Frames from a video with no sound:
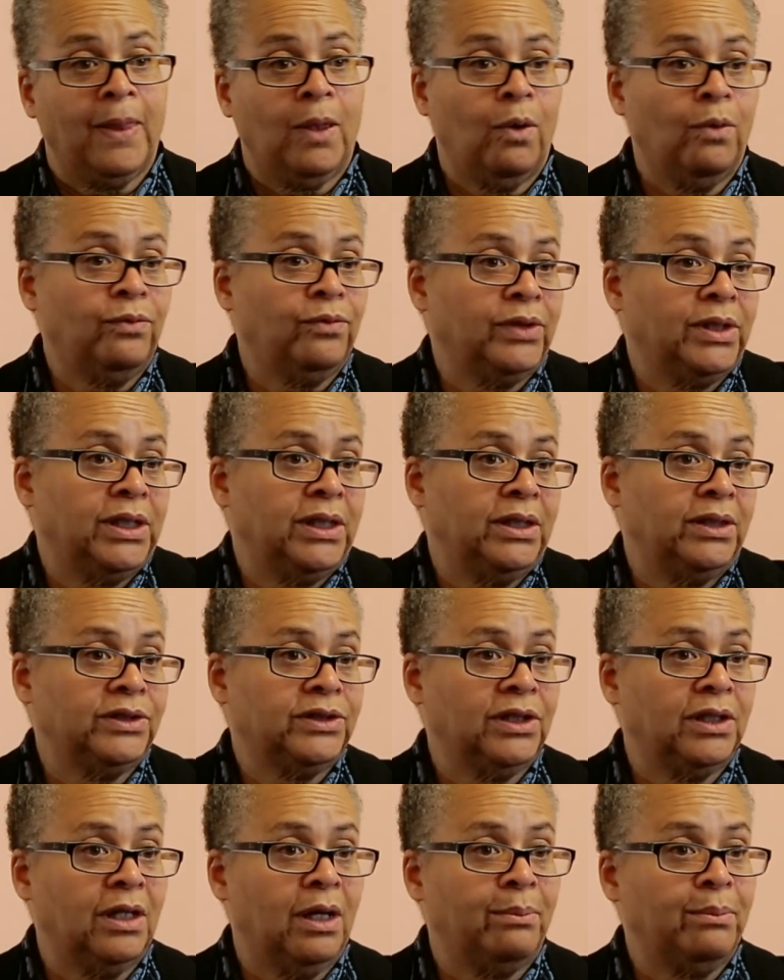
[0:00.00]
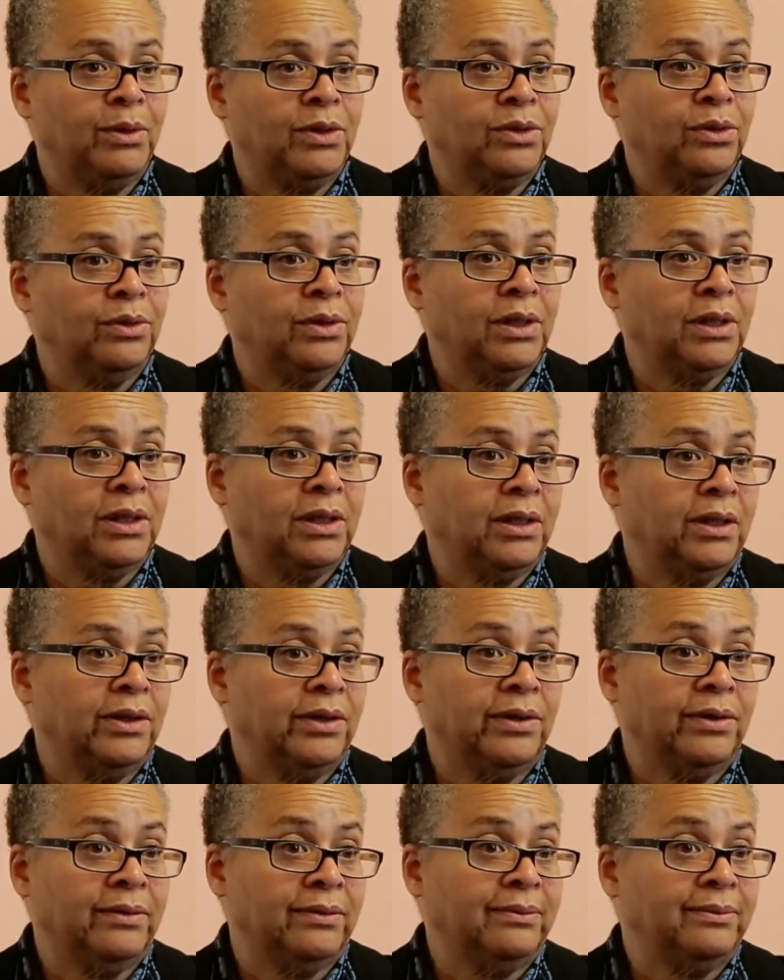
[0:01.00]
hopefully there's an opportunity
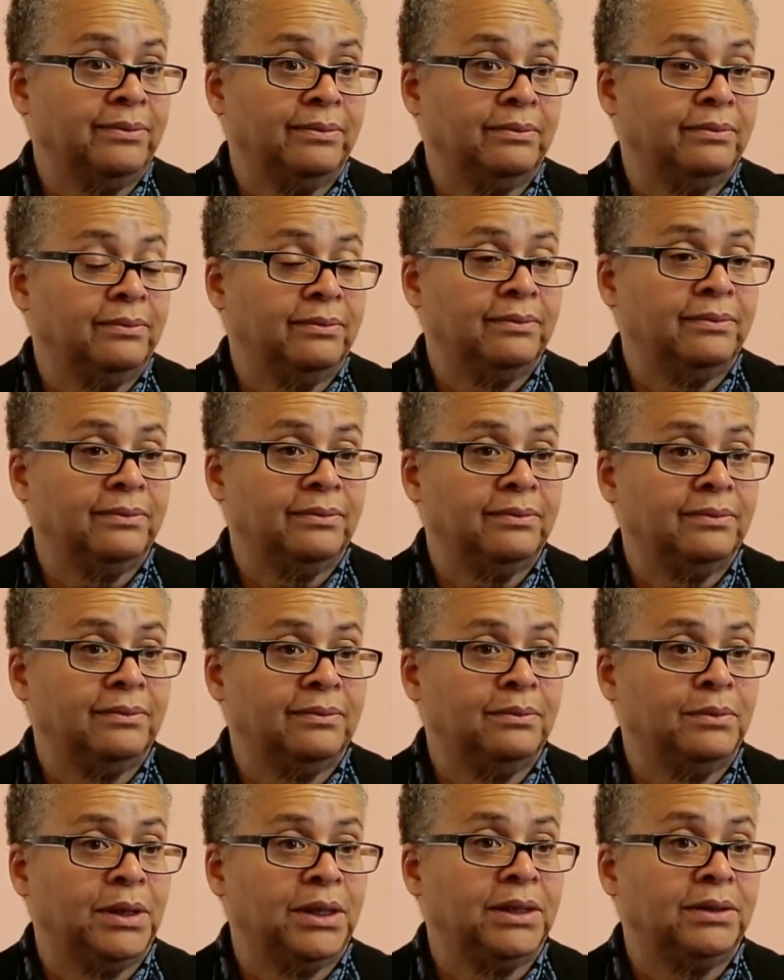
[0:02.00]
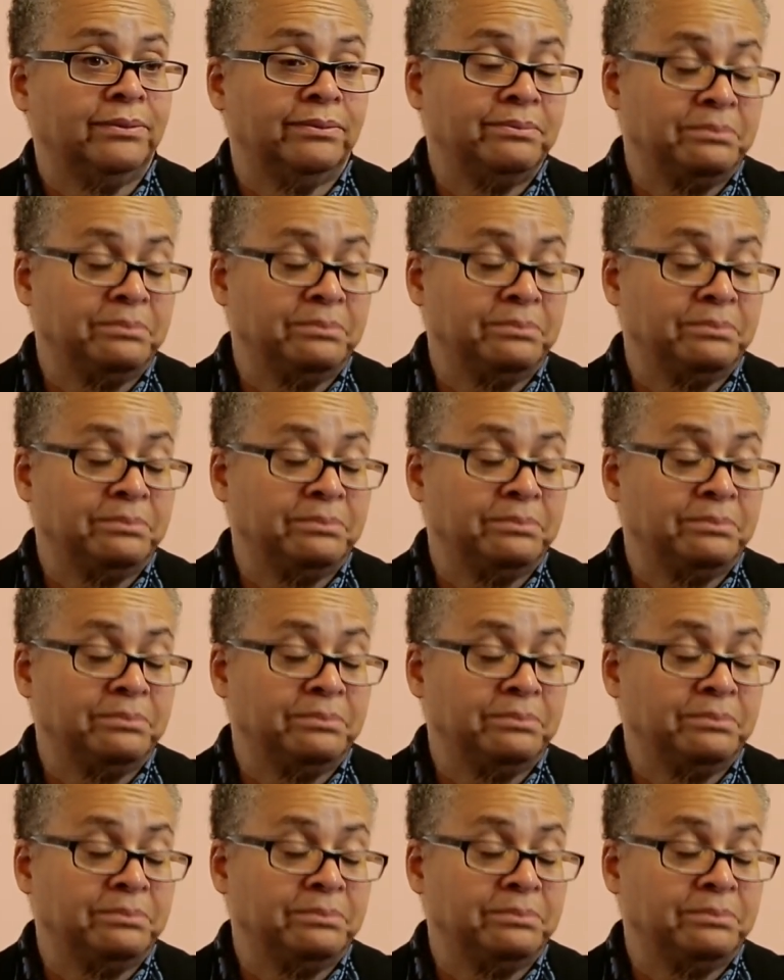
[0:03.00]
there, but